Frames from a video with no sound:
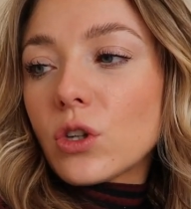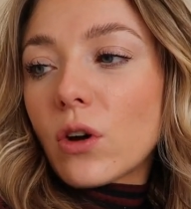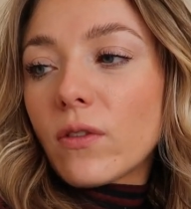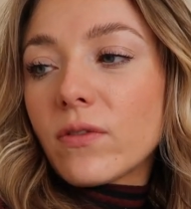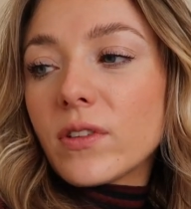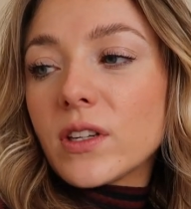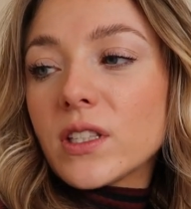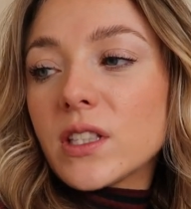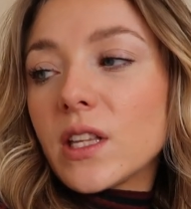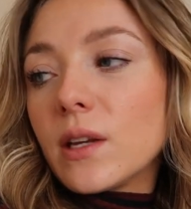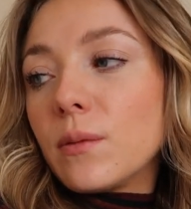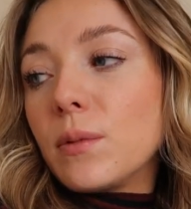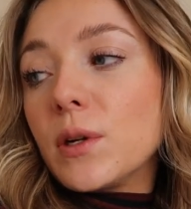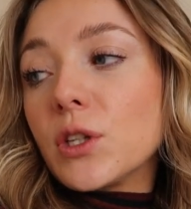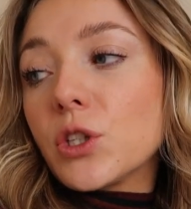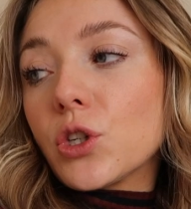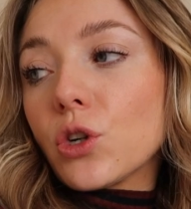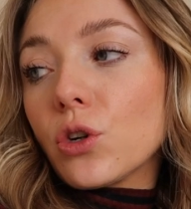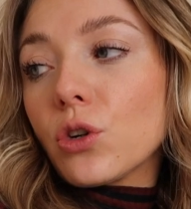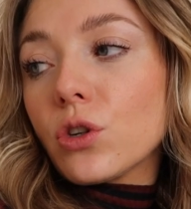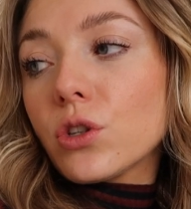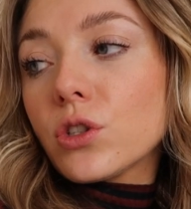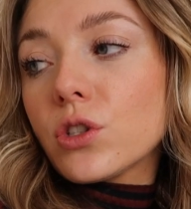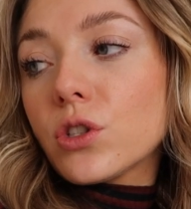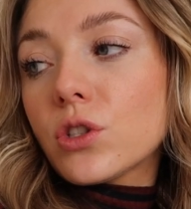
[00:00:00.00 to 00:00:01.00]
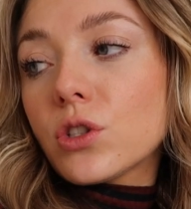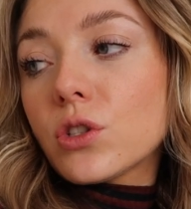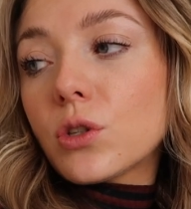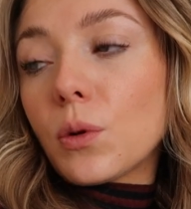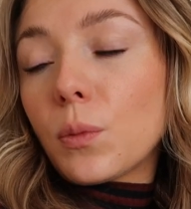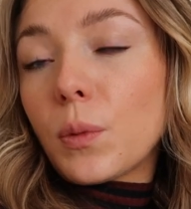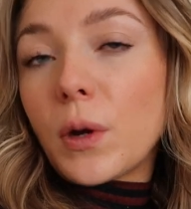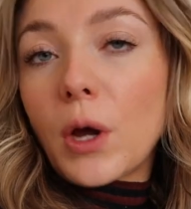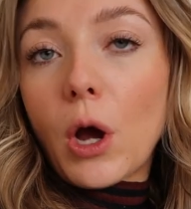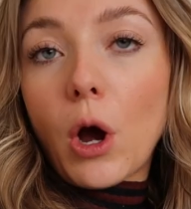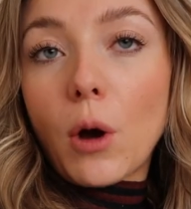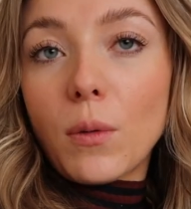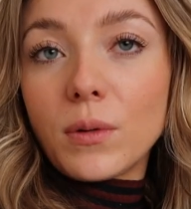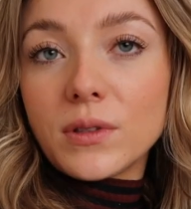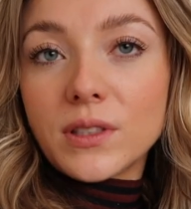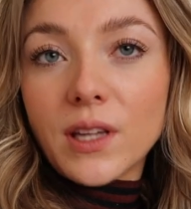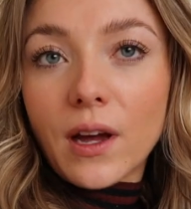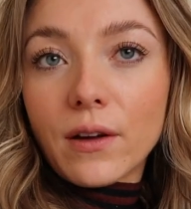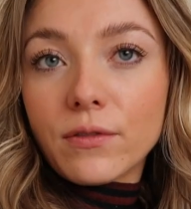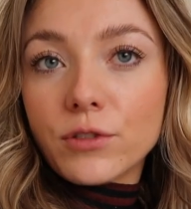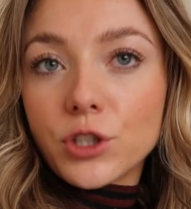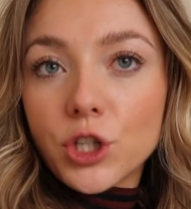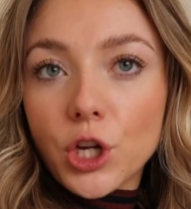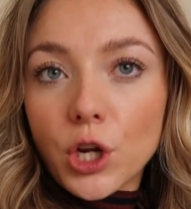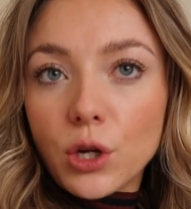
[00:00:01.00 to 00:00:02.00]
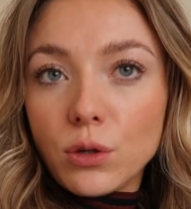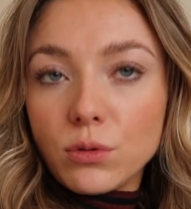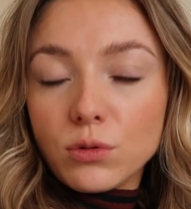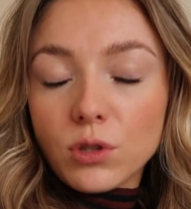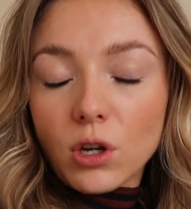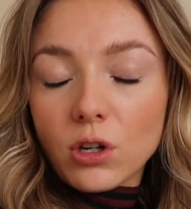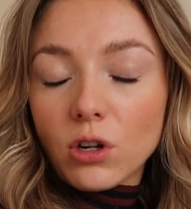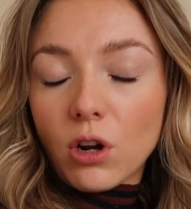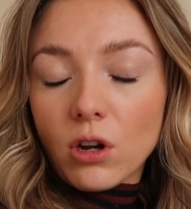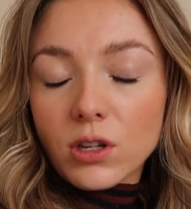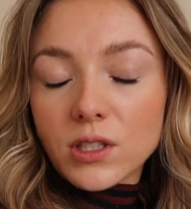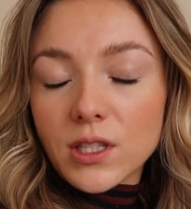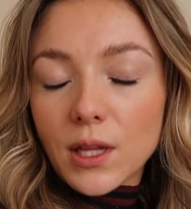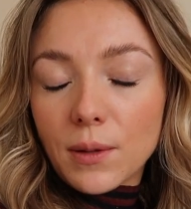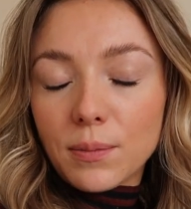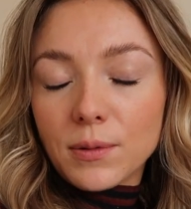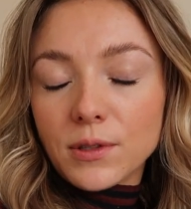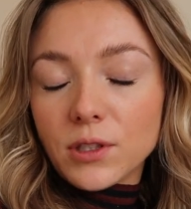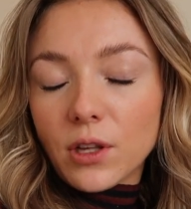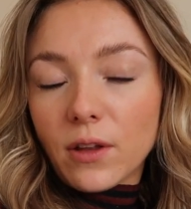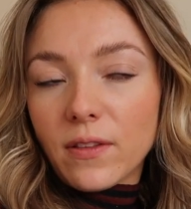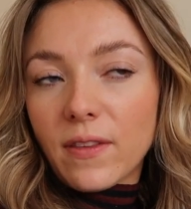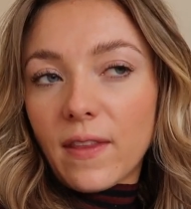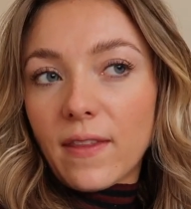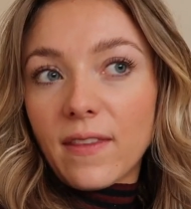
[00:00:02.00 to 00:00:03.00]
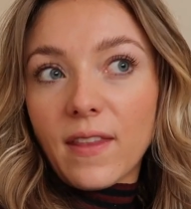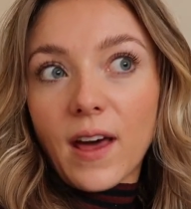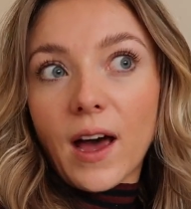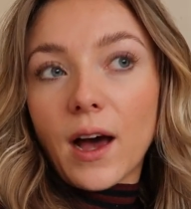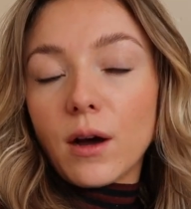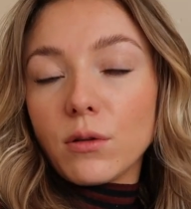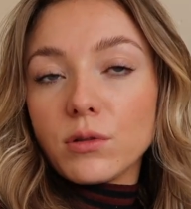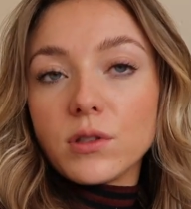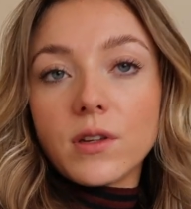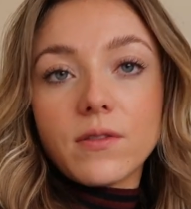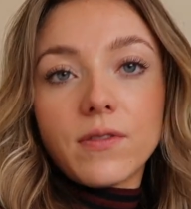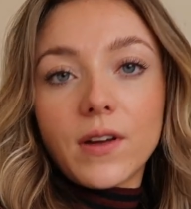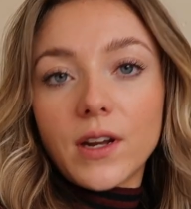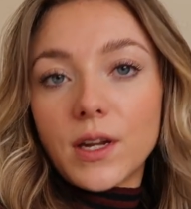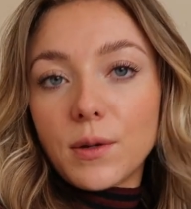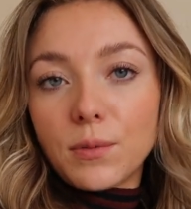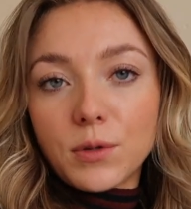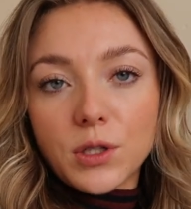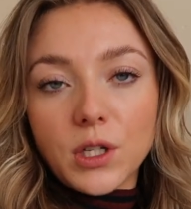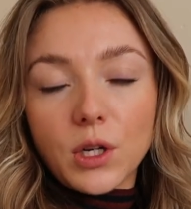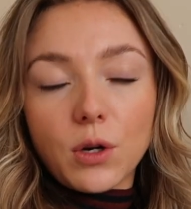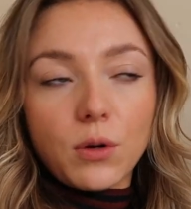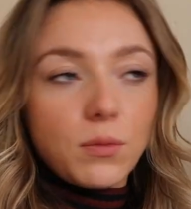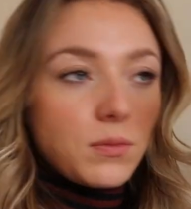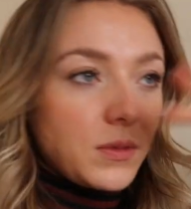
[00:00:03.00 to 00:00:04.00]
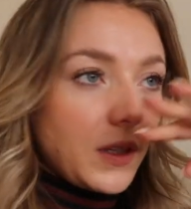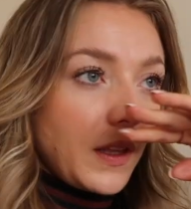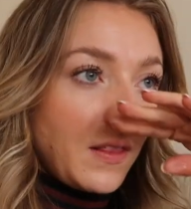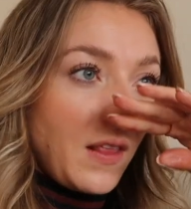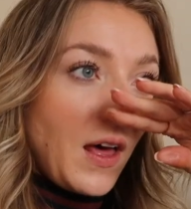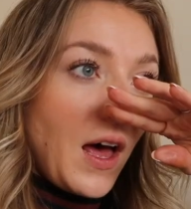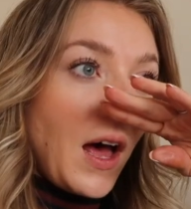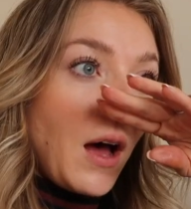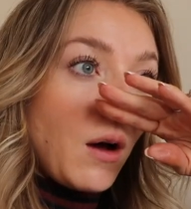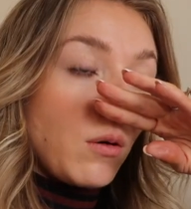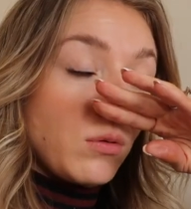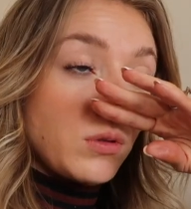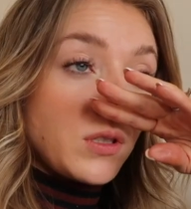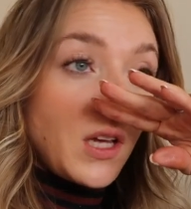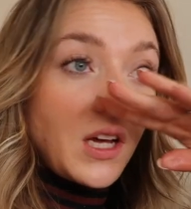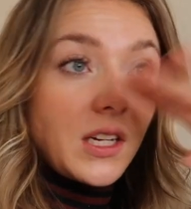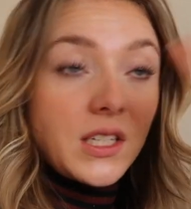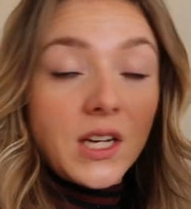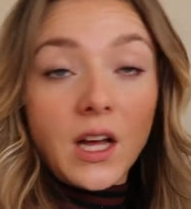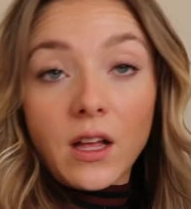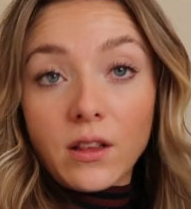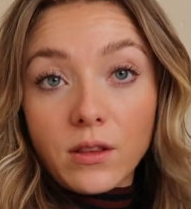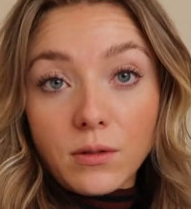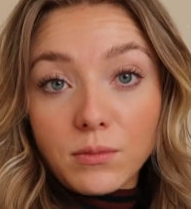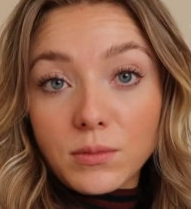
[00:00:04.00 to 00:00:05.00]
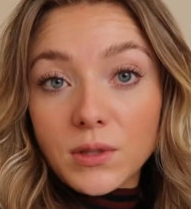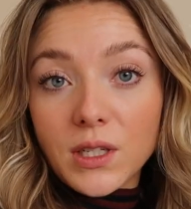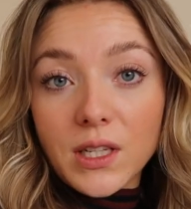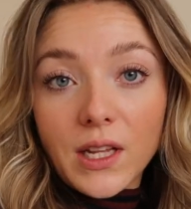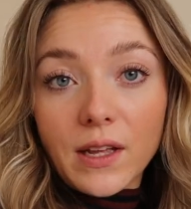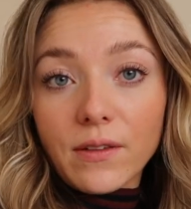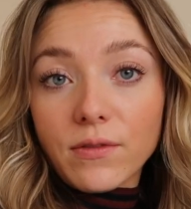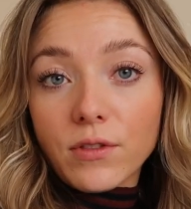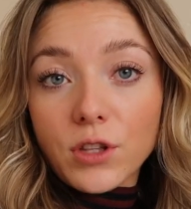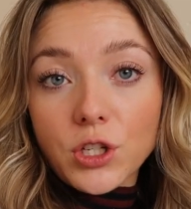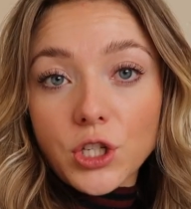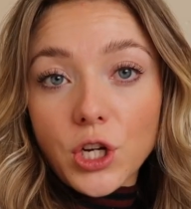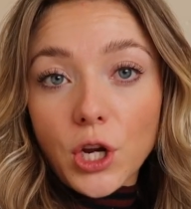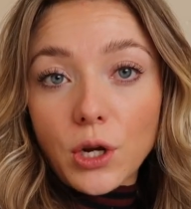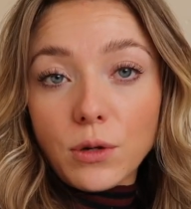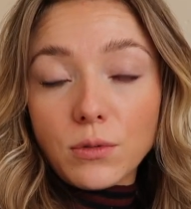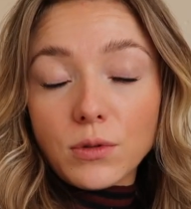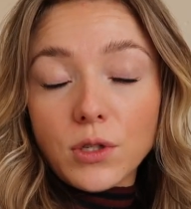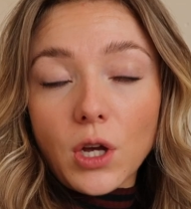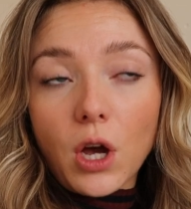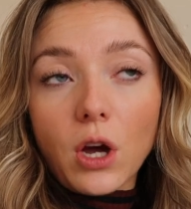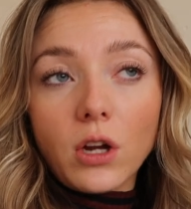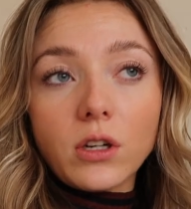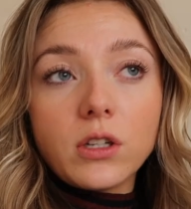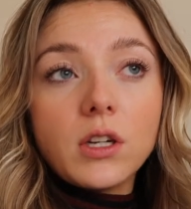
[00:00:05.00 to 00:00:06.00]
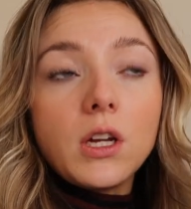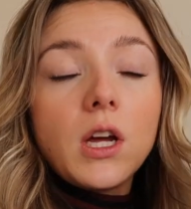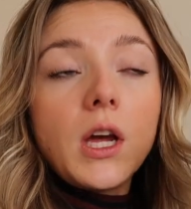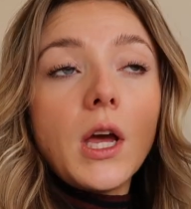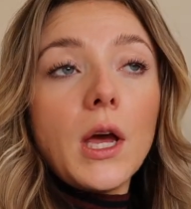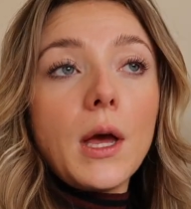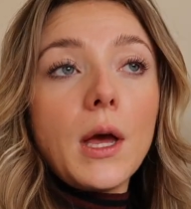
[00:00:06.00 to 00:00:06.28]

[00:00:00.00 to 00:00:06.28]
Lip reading: Obviously we always have shoes on or slippers on in the house. If anybody comes in the house, I tell them to leave the shoes on